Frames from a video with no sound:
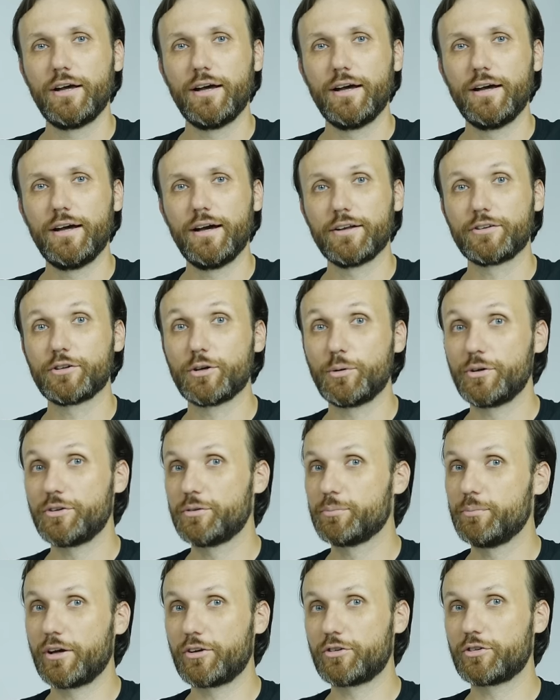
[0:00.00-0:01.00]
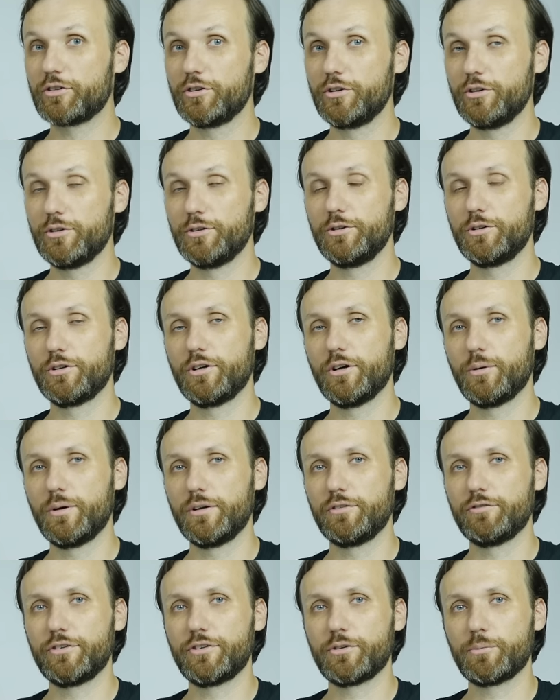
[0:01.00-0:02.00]
as always, make sure you go
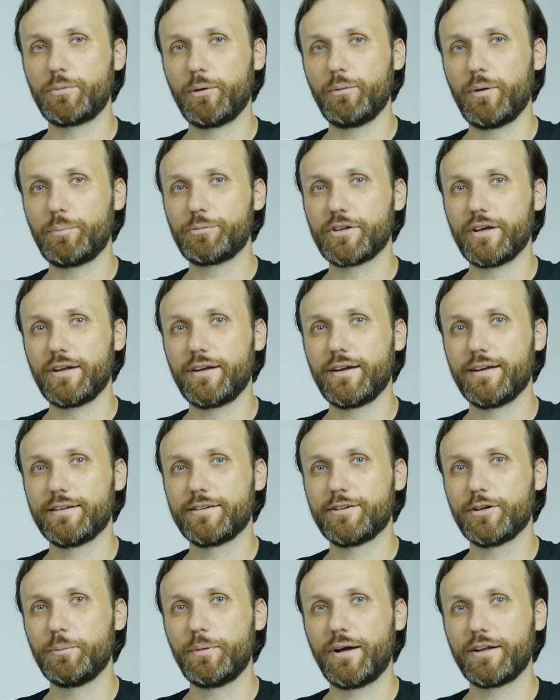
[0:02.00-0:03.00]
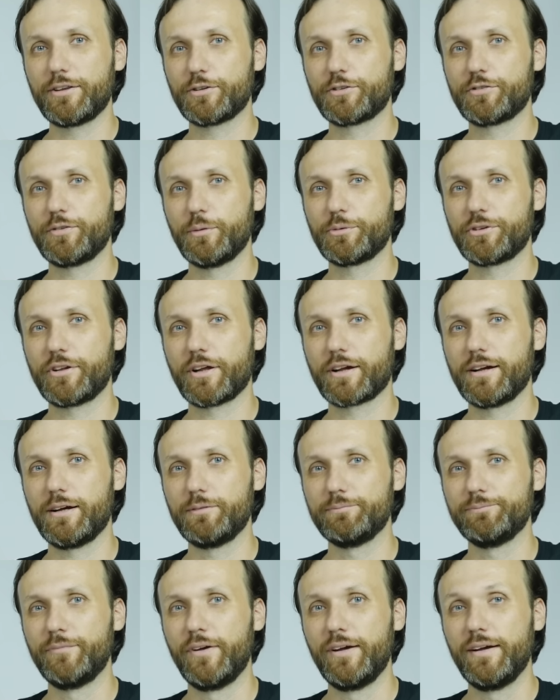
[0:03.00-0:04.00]
and visit my website at
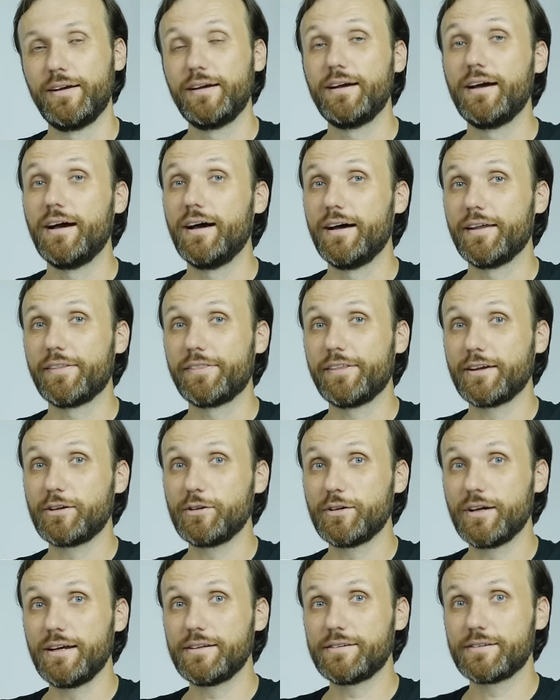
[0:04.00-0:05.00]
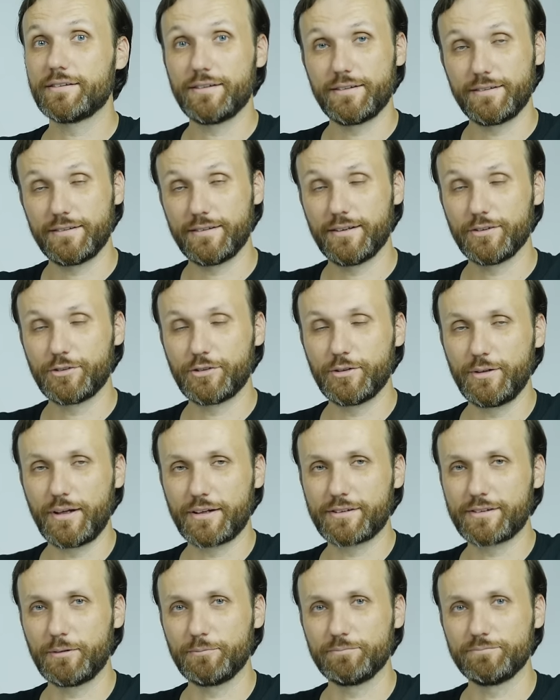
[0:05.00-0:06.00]
tomatosfilms.com. Thank you guys, and I'll see you
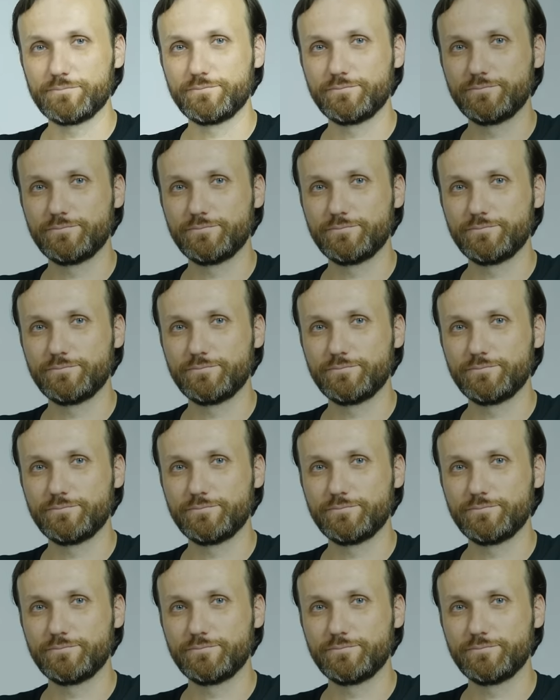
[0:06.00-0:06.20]
next time.